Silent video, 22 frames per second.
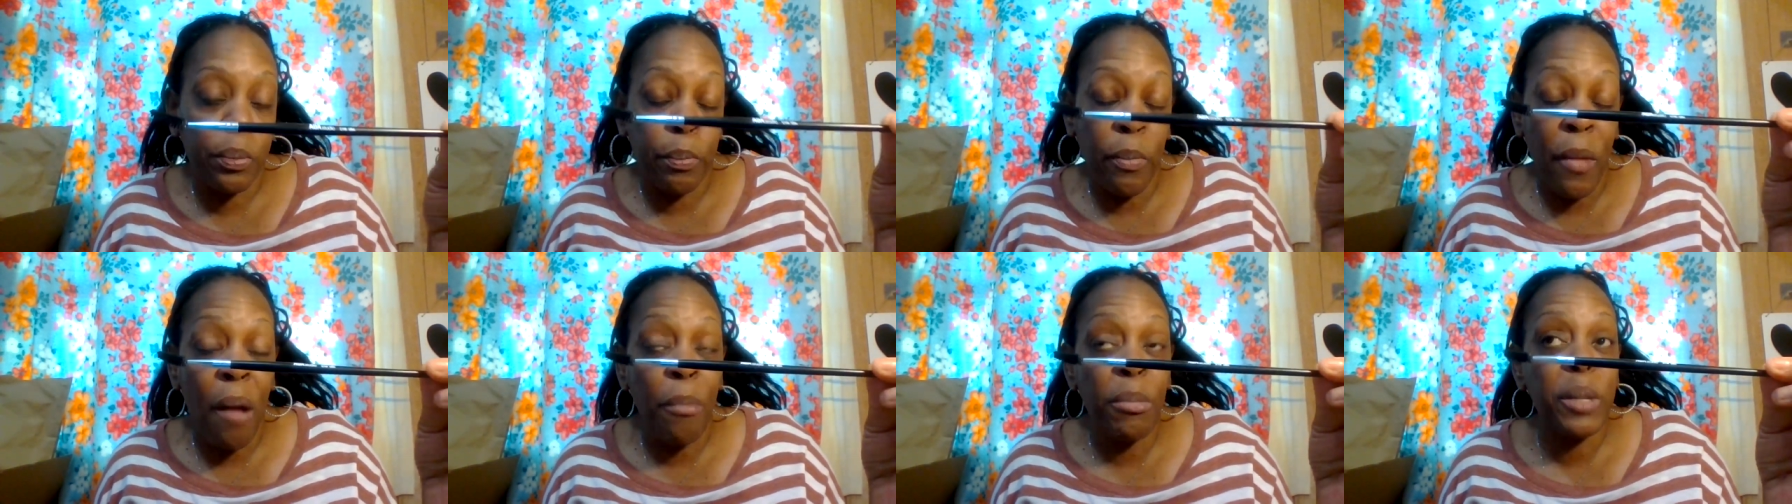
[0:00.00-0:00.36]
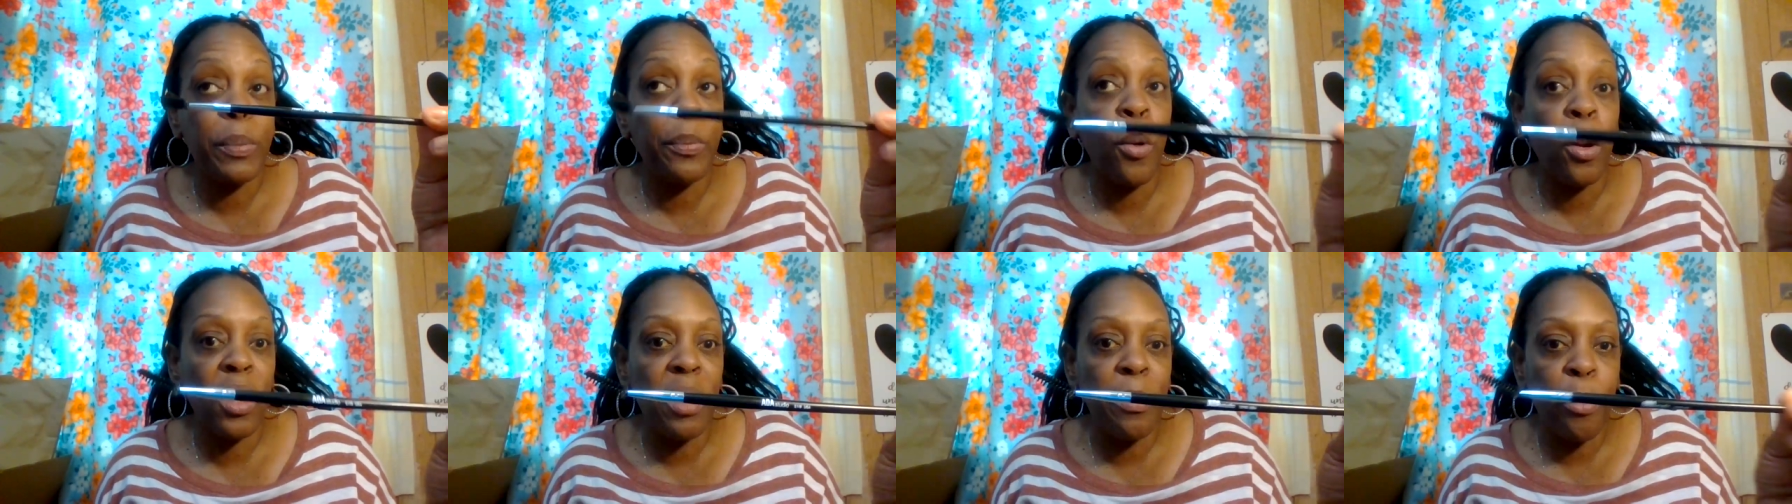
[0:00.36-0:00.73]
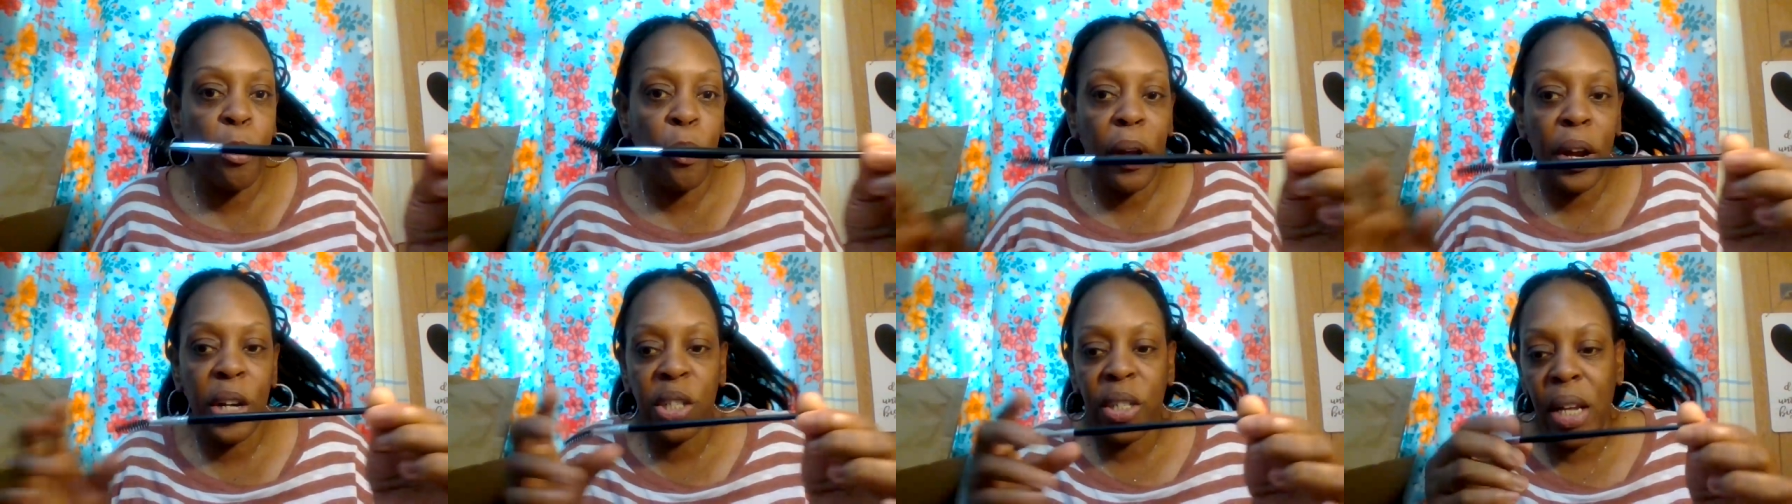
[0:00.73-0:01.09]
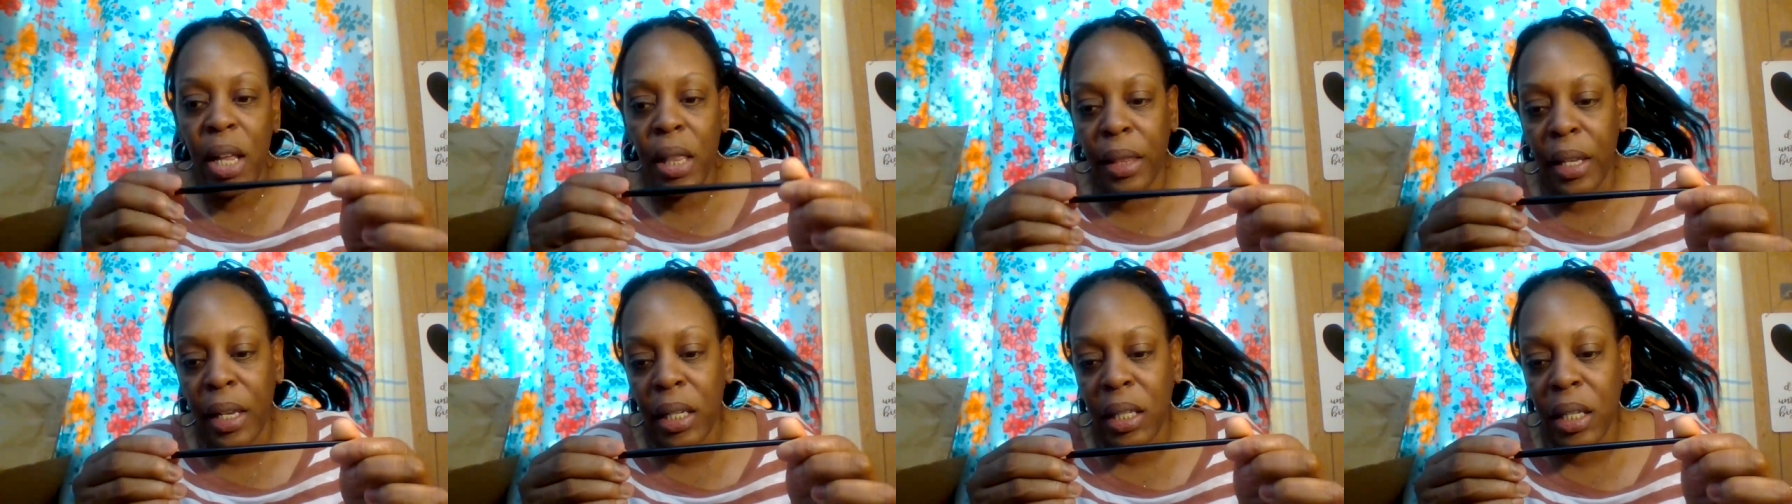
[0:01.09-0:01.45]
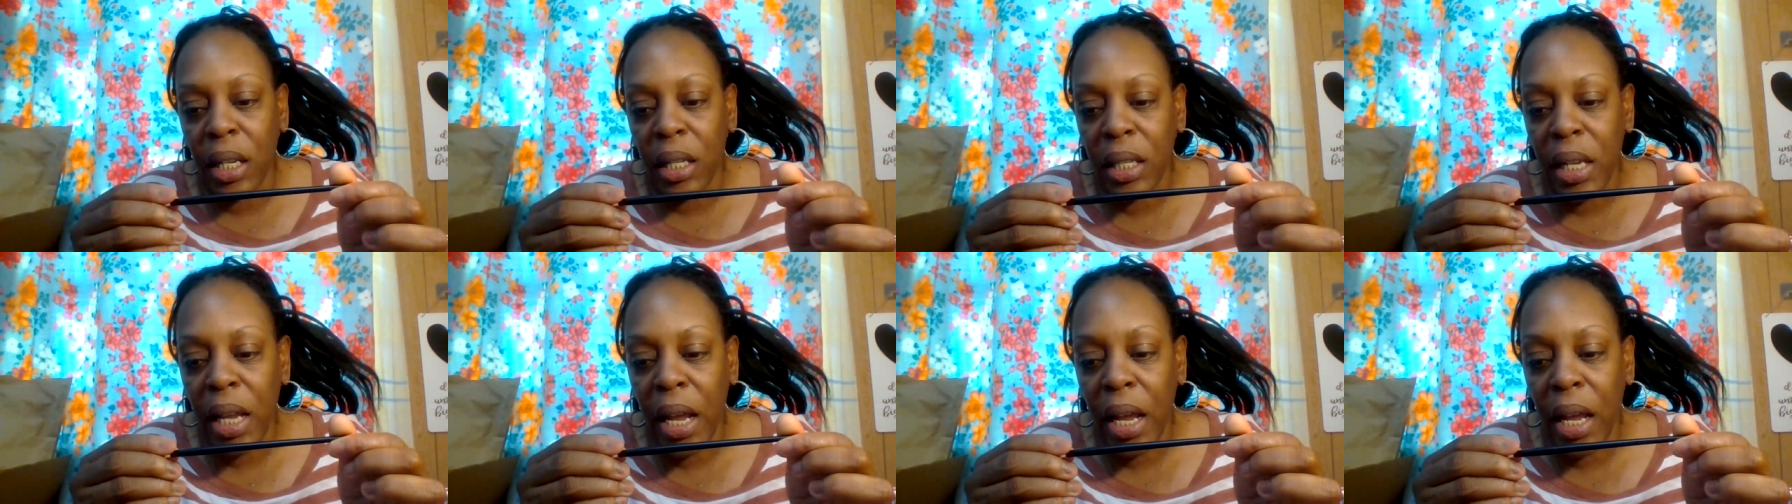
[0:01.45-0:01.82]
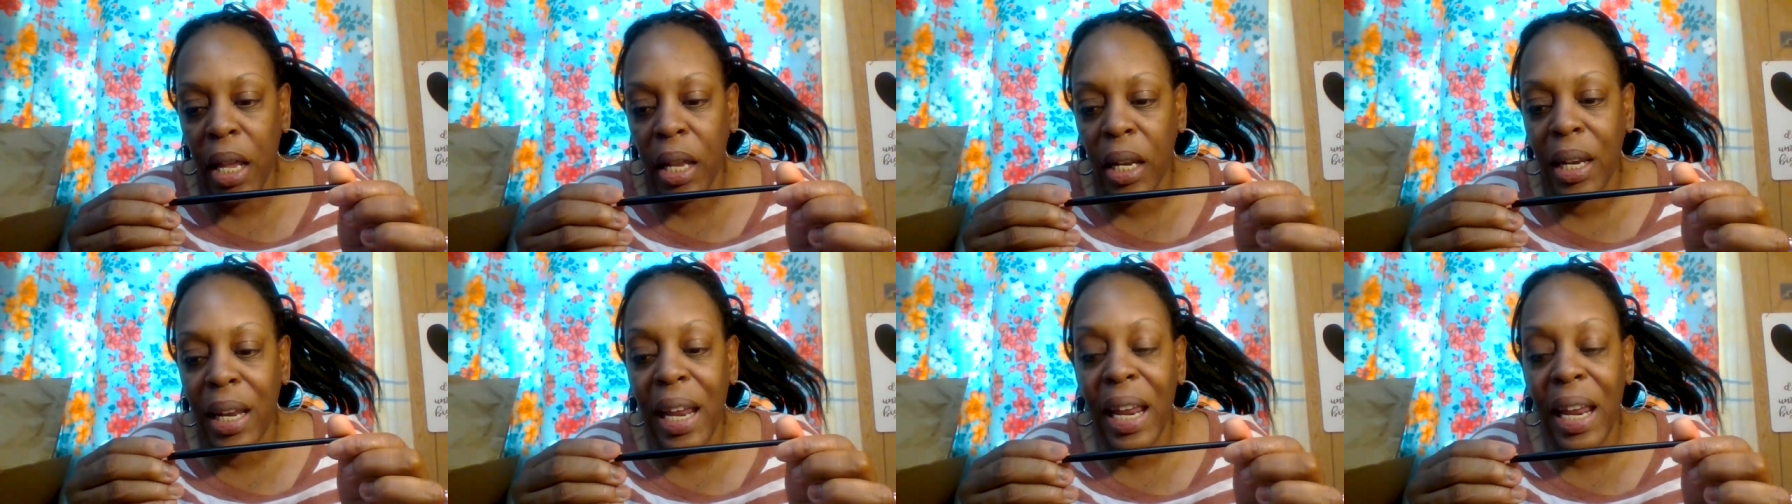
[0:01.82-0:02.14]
um, spoolie brush and this is in